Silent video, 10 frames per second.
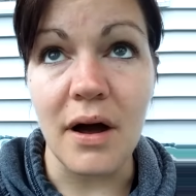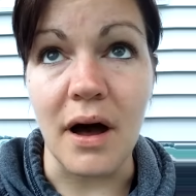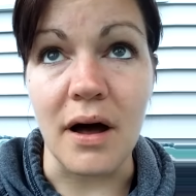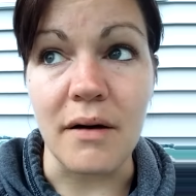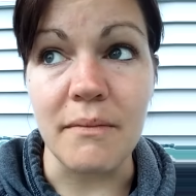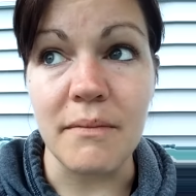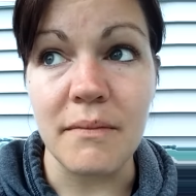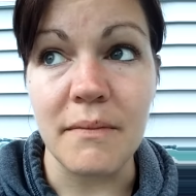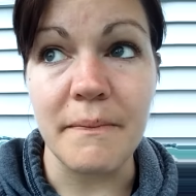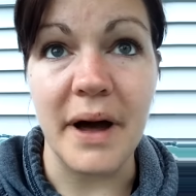
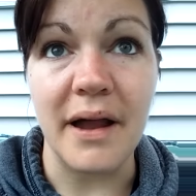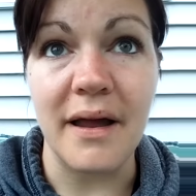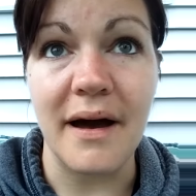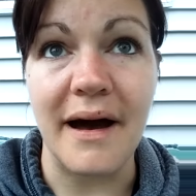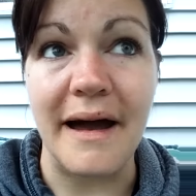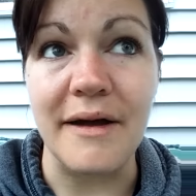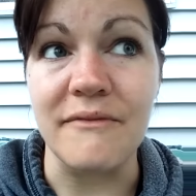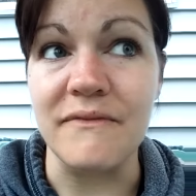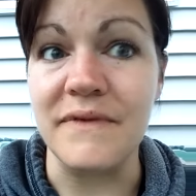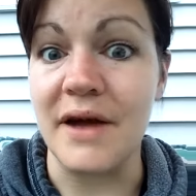but I
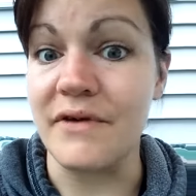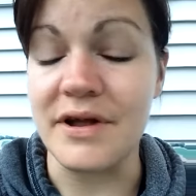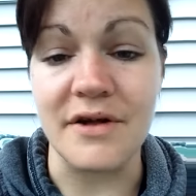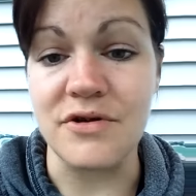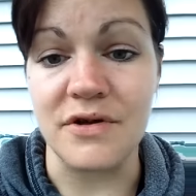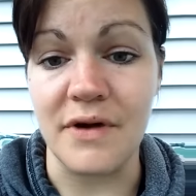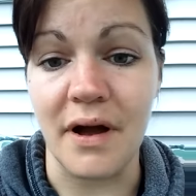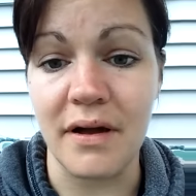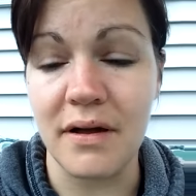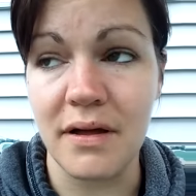have never touched a
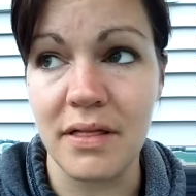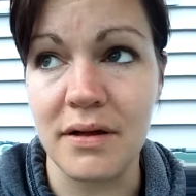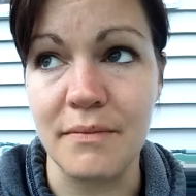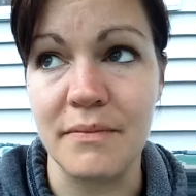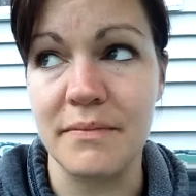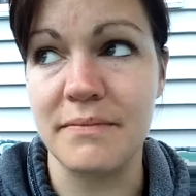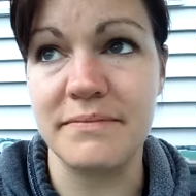drug. The